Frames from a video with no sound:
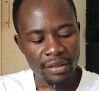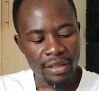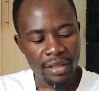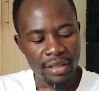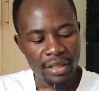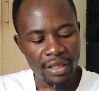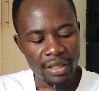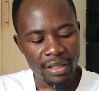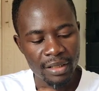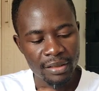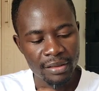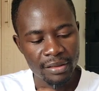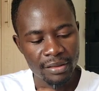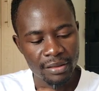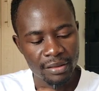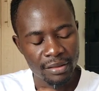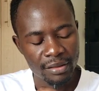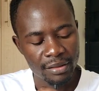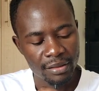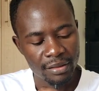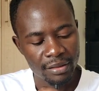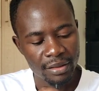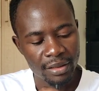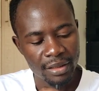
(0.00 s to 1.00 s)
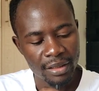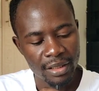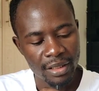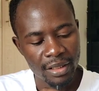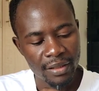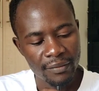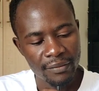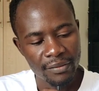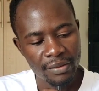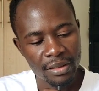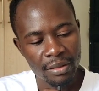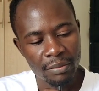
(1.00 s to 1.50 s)
they
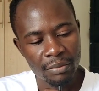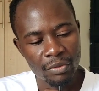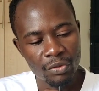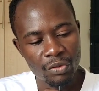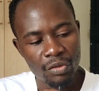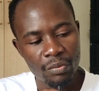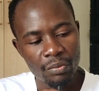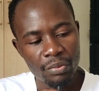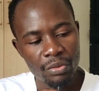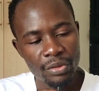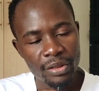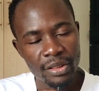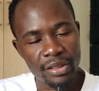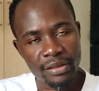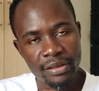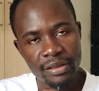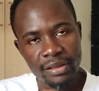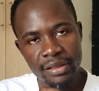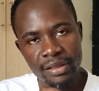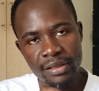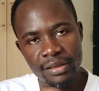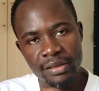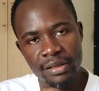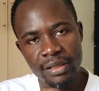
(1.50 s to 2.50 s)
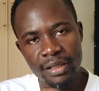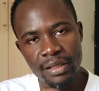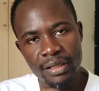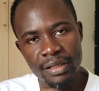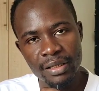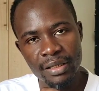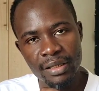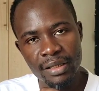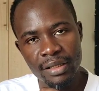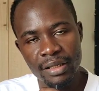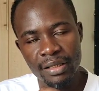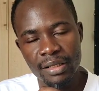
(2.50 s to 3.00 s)
have some components
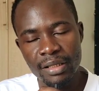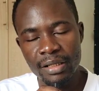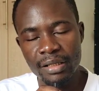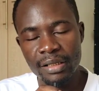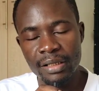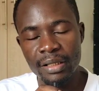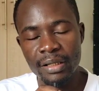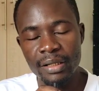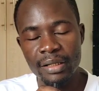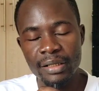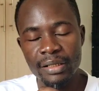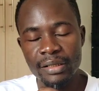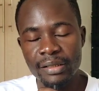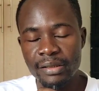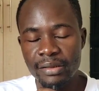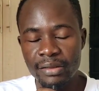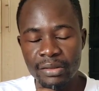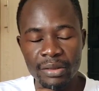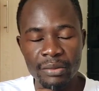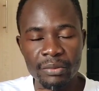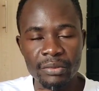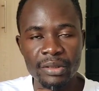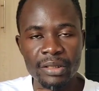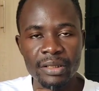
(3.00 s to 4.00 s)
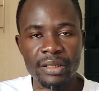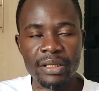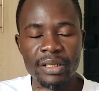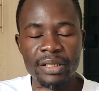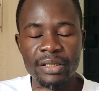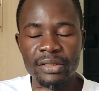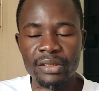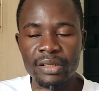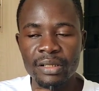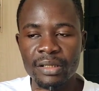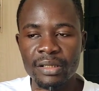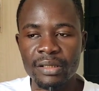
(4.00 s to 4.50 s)
inside here that are extremely
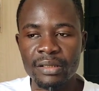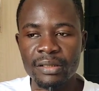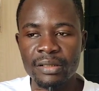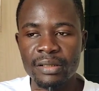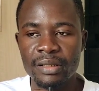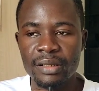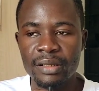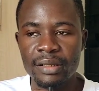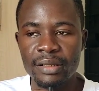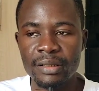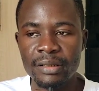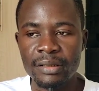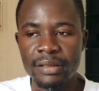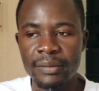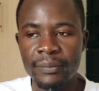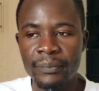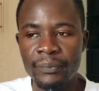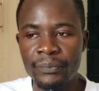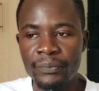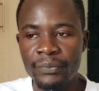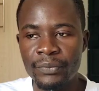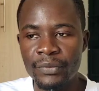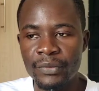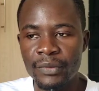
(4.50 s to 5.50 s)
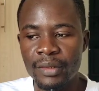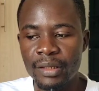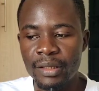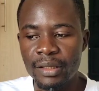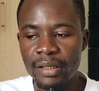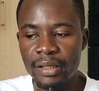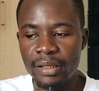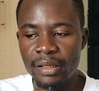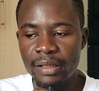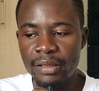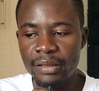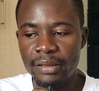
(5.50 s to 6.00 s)
dangerous, and
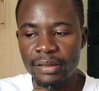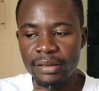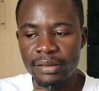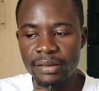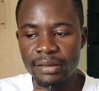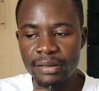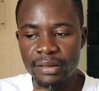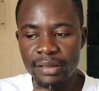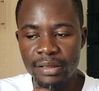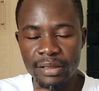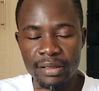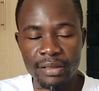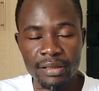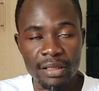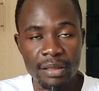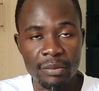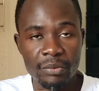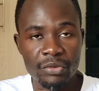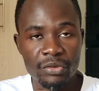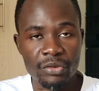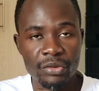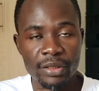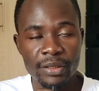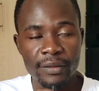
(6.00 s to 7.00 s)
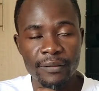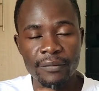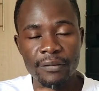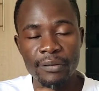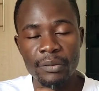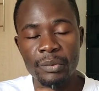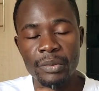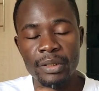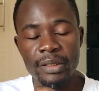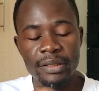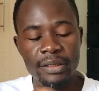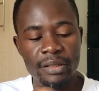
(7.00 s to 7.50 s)
this I'm talking
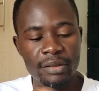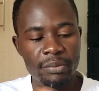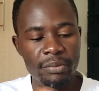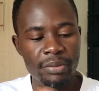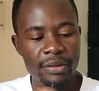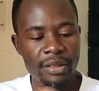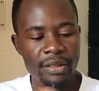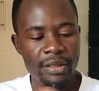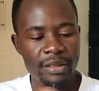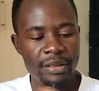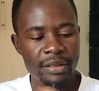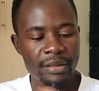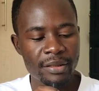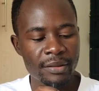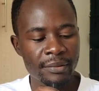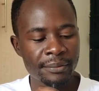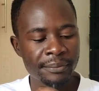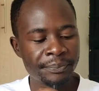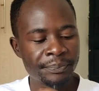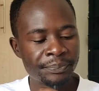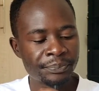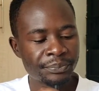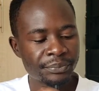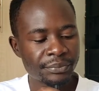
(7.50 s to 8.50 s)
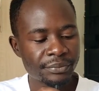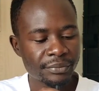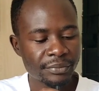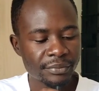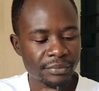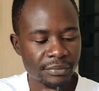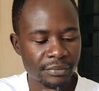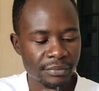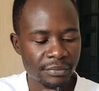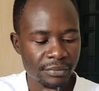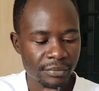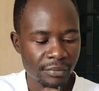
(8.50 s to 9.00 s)
from experience.
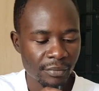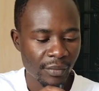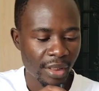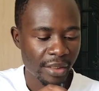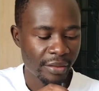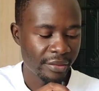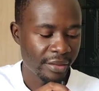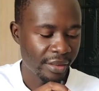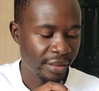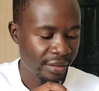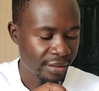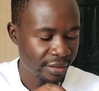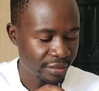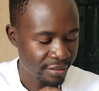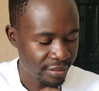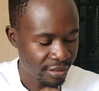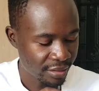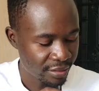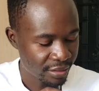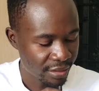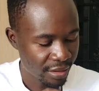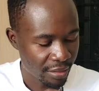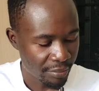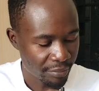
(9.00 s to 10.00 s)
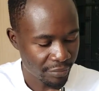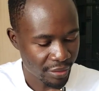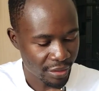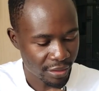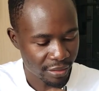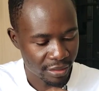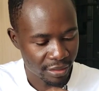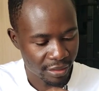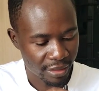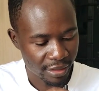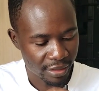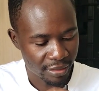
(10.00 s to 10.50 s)
There is a time
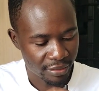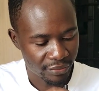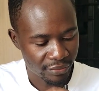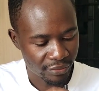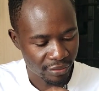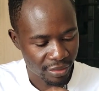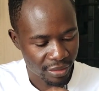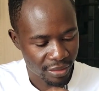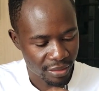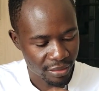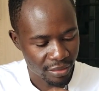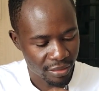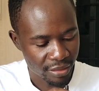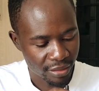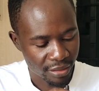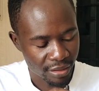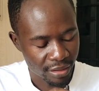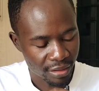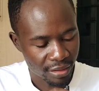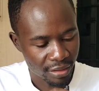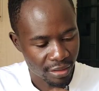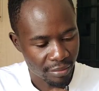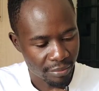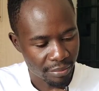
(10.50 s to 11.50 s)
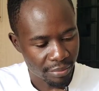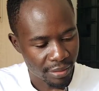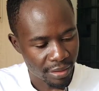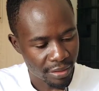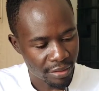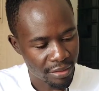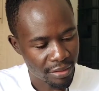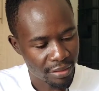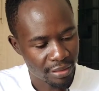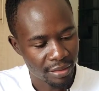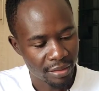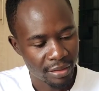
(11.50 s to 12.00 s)
that I tried taking
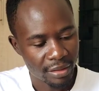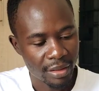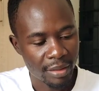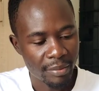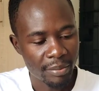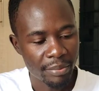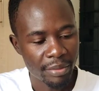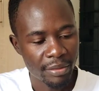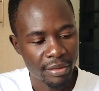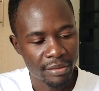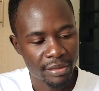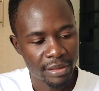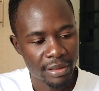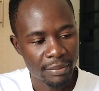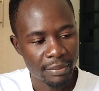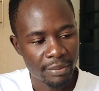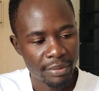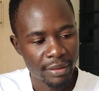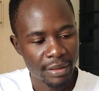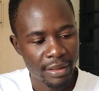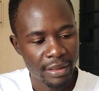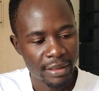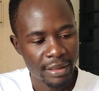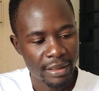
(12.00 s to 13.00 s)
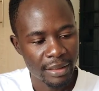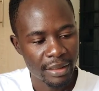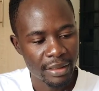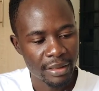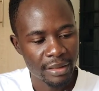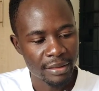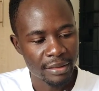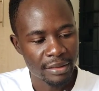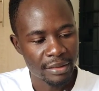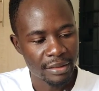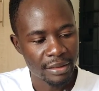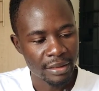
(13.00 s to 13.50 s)
apart a power supply
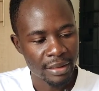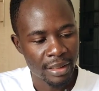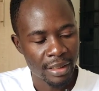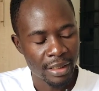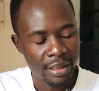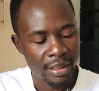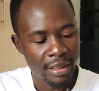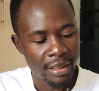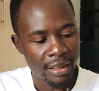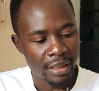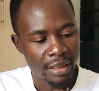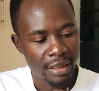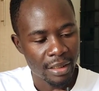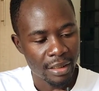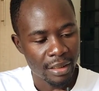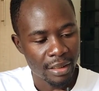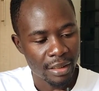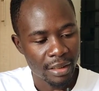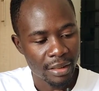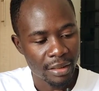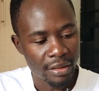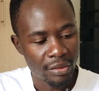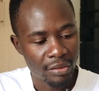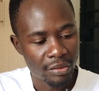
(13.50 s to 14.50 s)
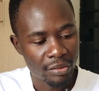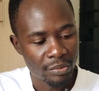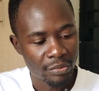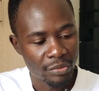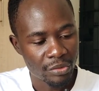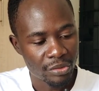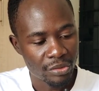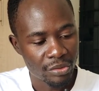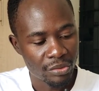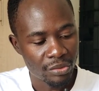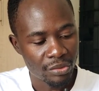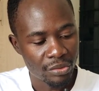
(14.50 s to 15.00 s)
and I
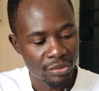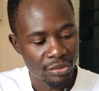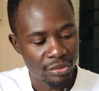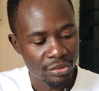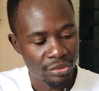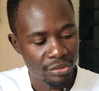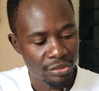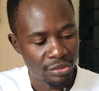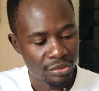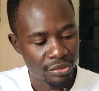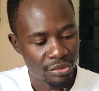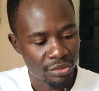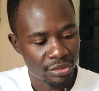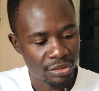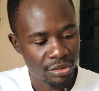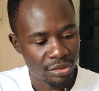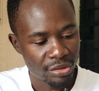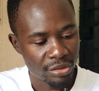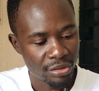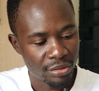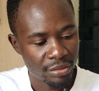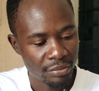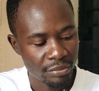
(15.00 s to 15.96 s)
almost got shot